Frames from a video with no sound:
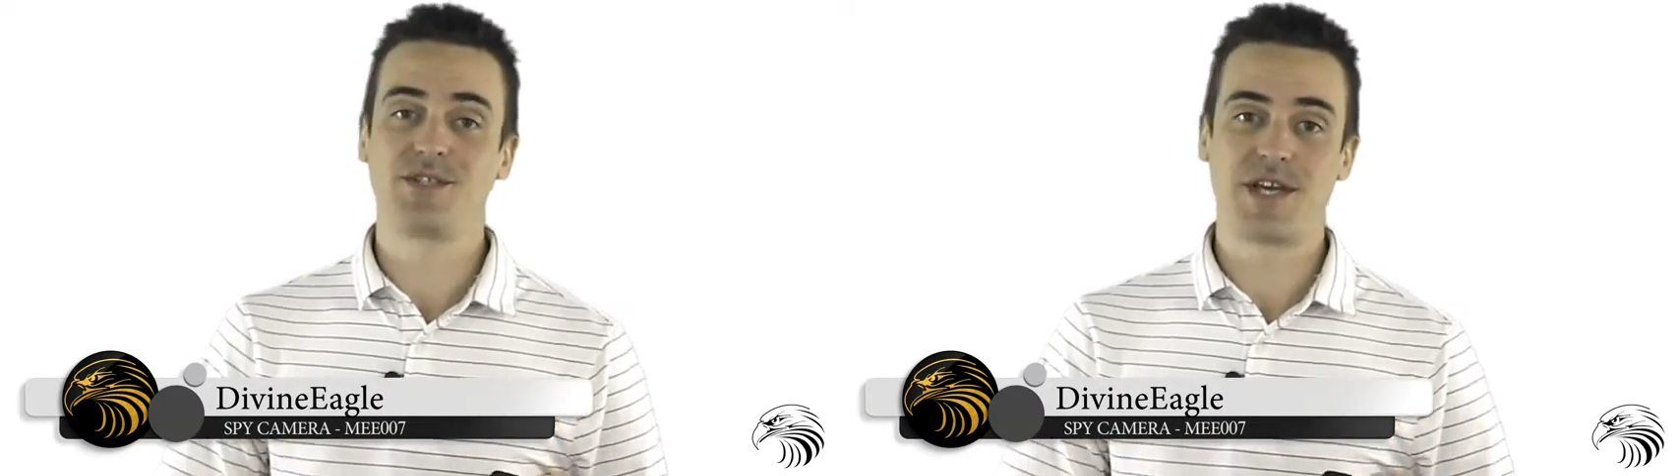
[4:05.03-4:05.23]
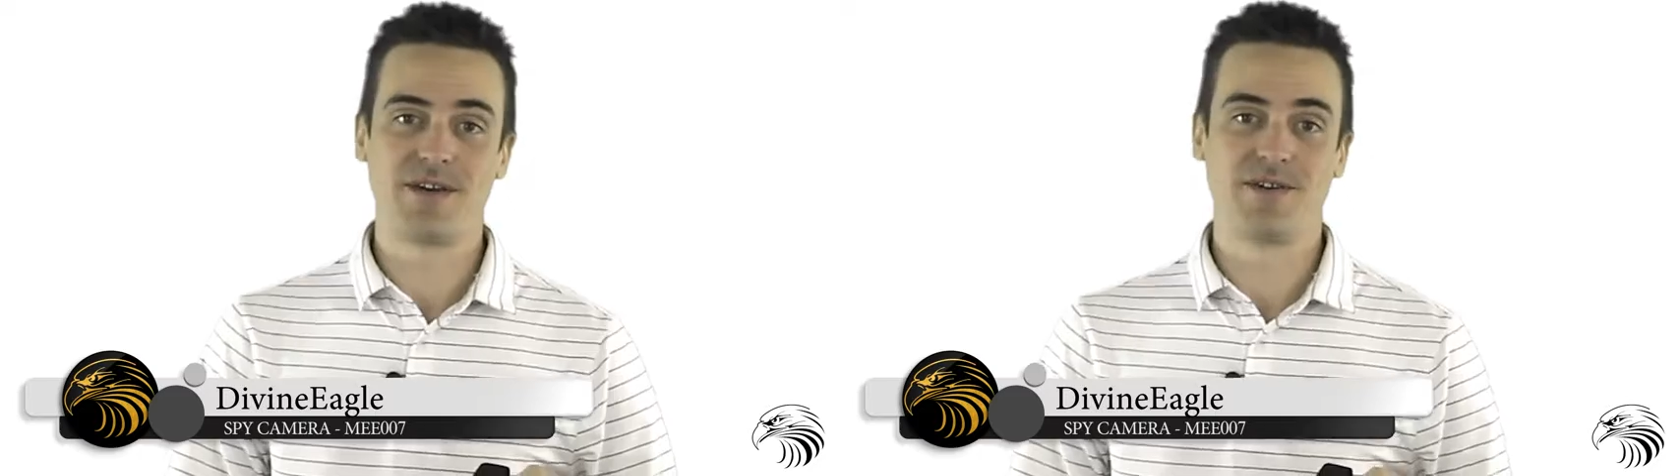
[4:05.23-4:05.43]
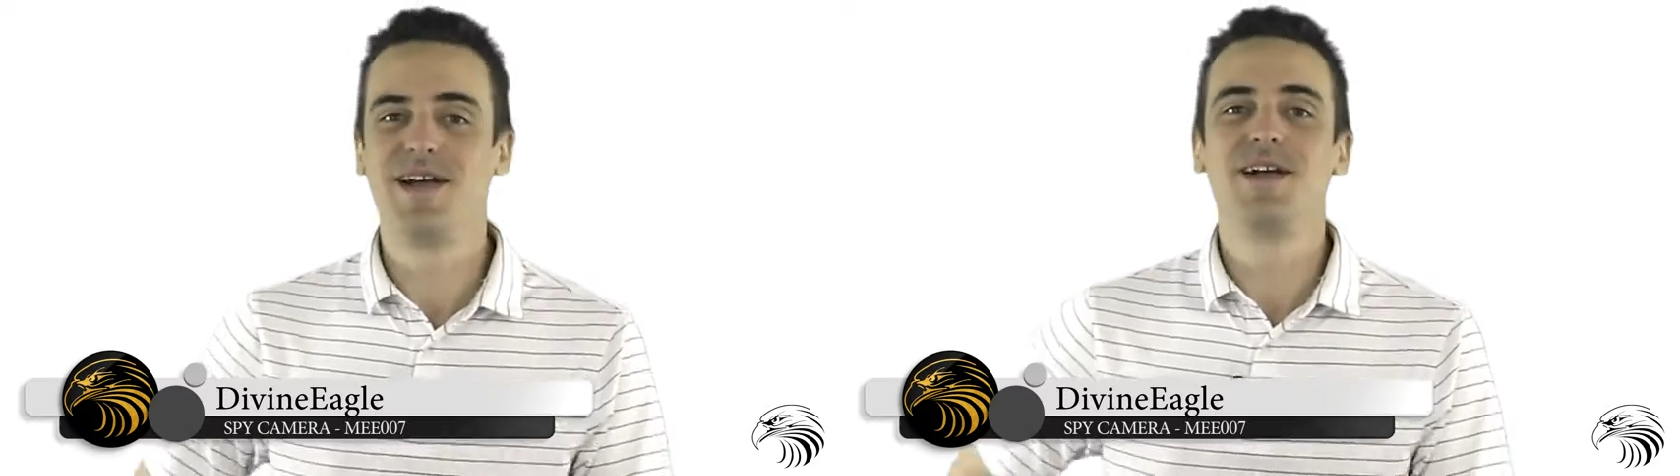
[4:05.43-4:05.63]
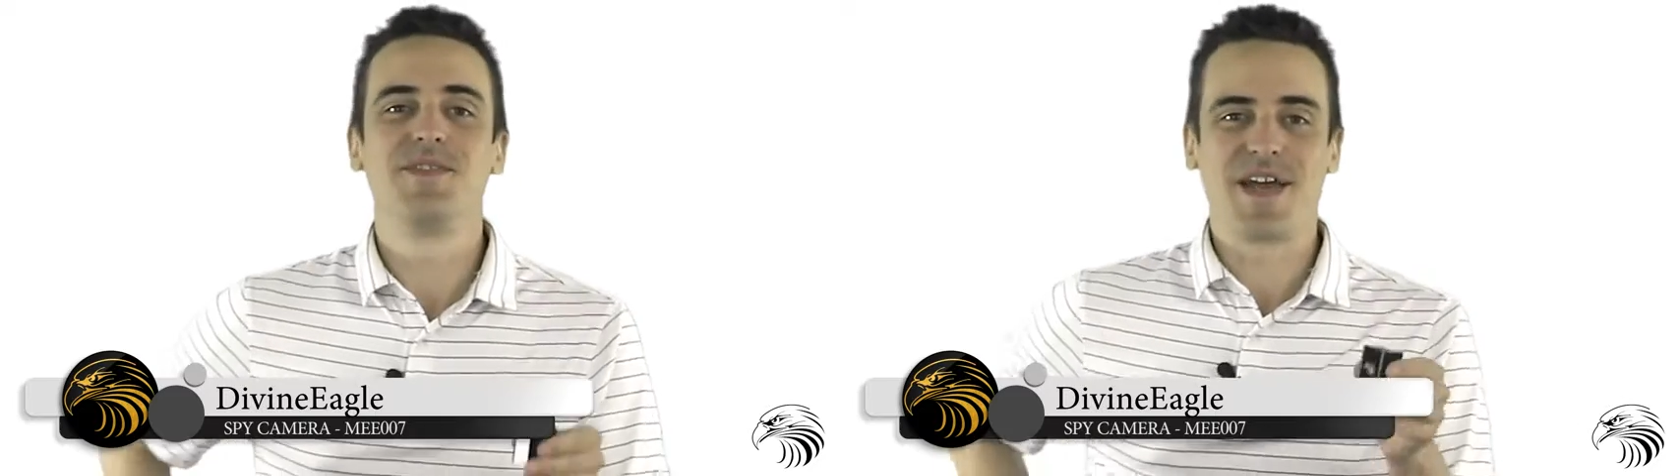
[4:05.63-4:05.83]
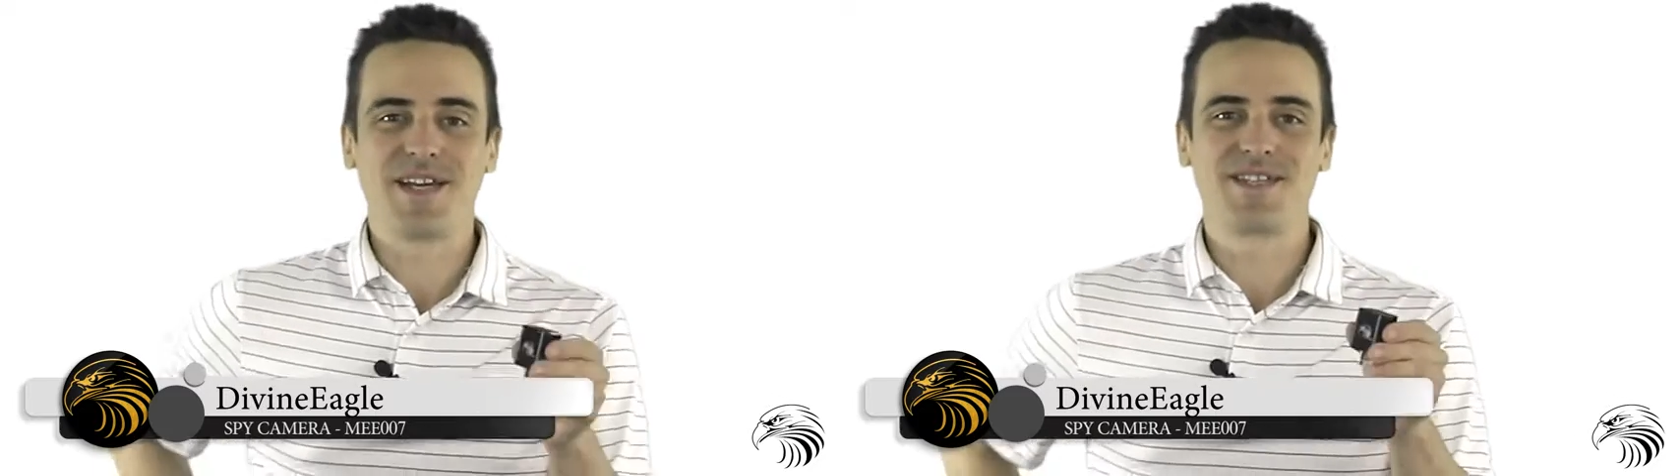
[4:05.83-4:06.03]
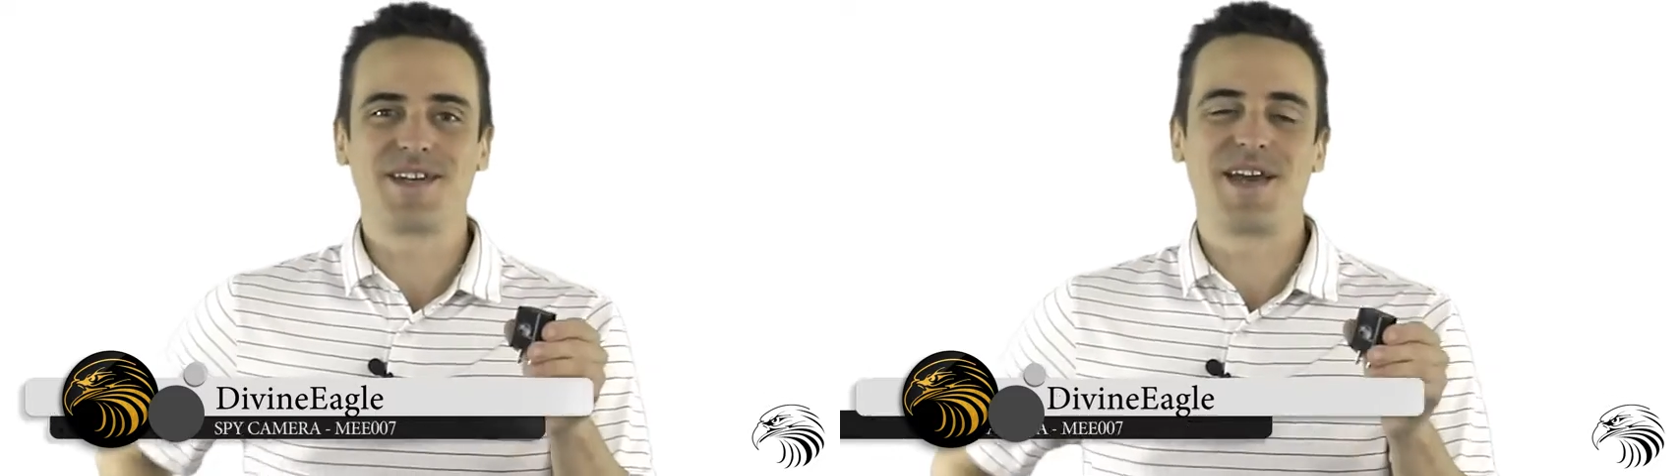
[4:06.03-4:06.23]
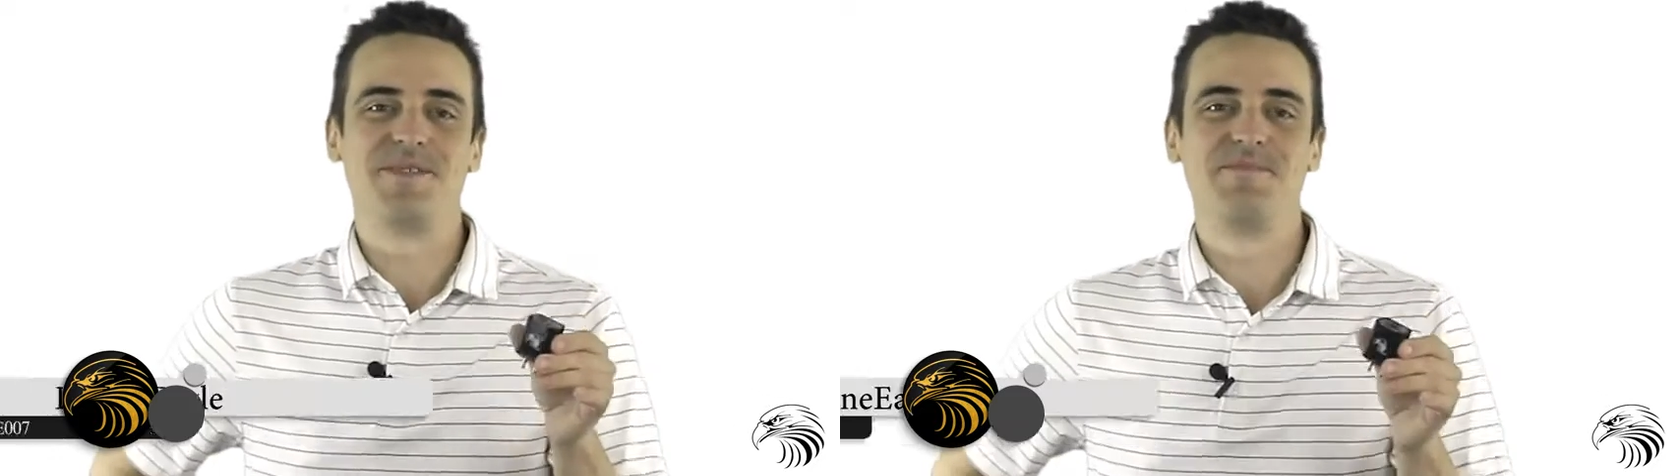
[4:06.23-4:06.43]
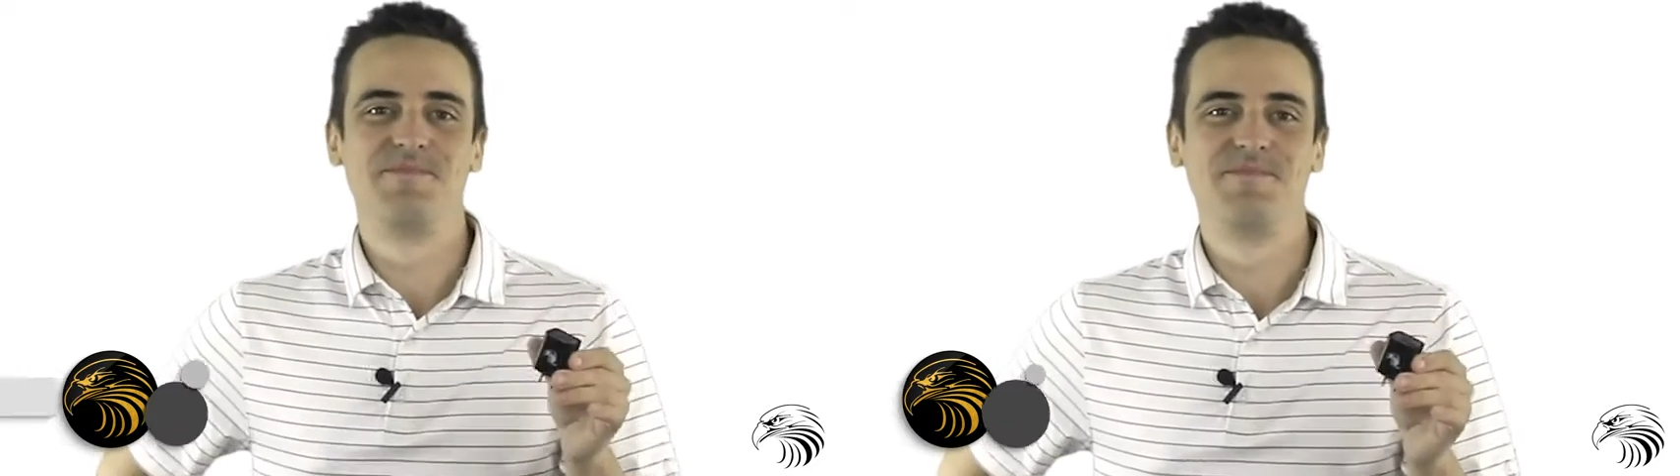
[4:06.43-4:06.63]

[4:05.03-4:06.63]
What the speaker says: Center. Thanks again.